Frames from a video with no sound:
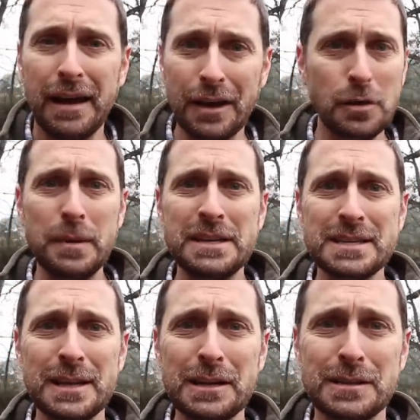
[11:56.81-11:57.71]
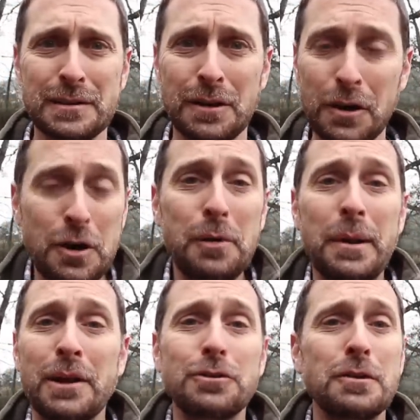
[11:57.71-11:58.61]
I could be dyslexic there, it could have
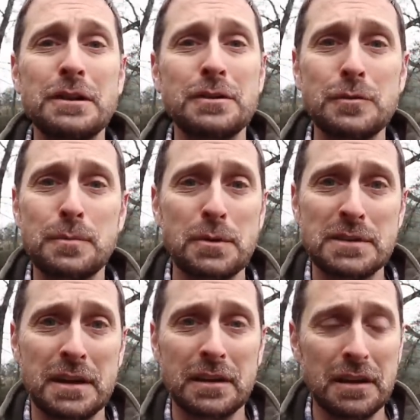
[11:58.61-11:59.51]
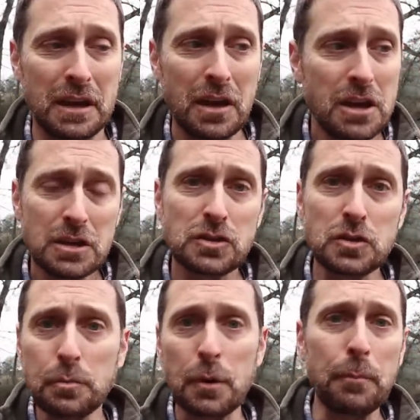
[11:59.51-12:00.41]
been a 32% like super